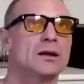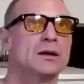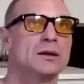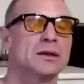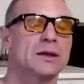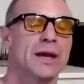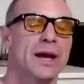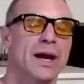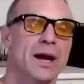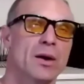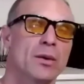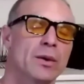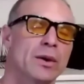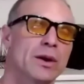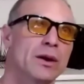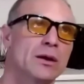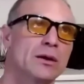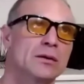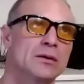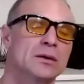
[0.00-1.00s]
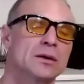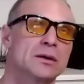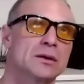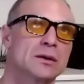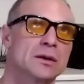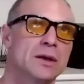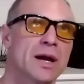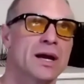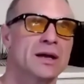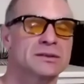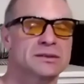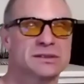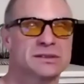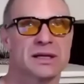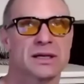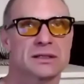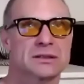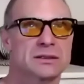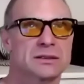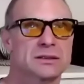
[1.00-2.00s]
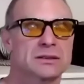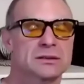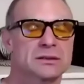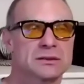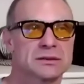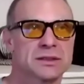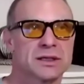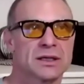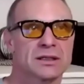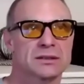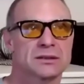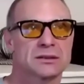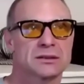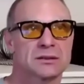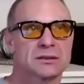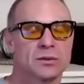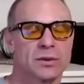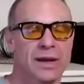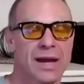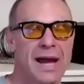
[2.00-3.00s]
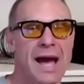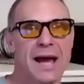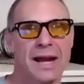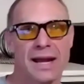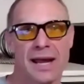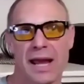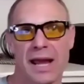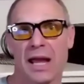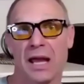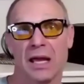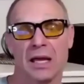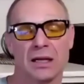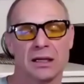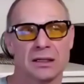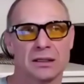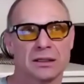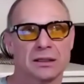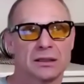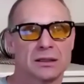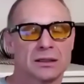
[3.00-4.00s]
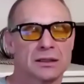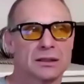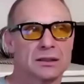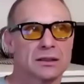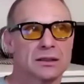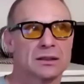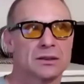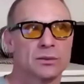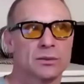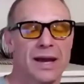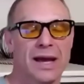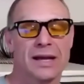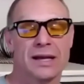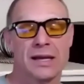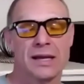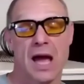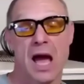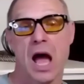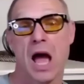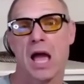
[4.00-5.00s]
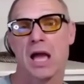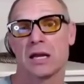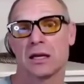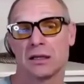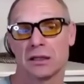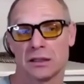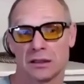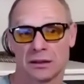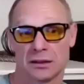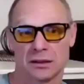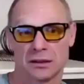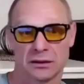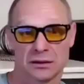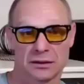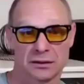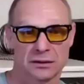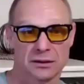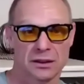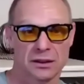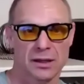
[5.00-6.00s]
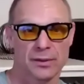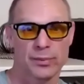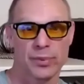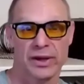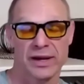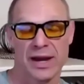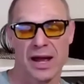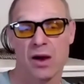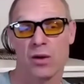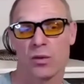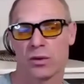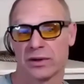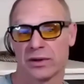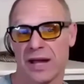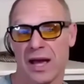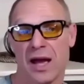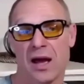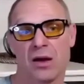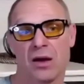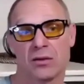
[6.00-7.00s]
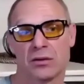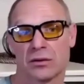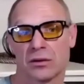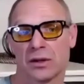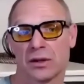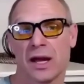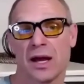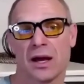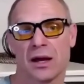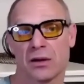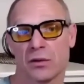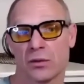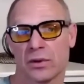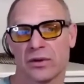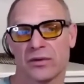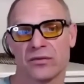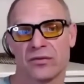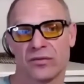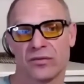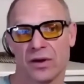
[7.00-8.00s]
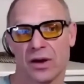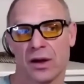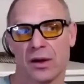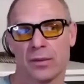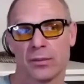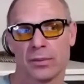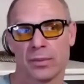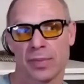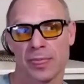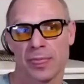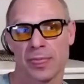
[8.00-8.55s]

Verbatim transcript: yeah, we uh, yeah six six. We had eight. We had nine, but now we're down. Yeah, we've um, oh because of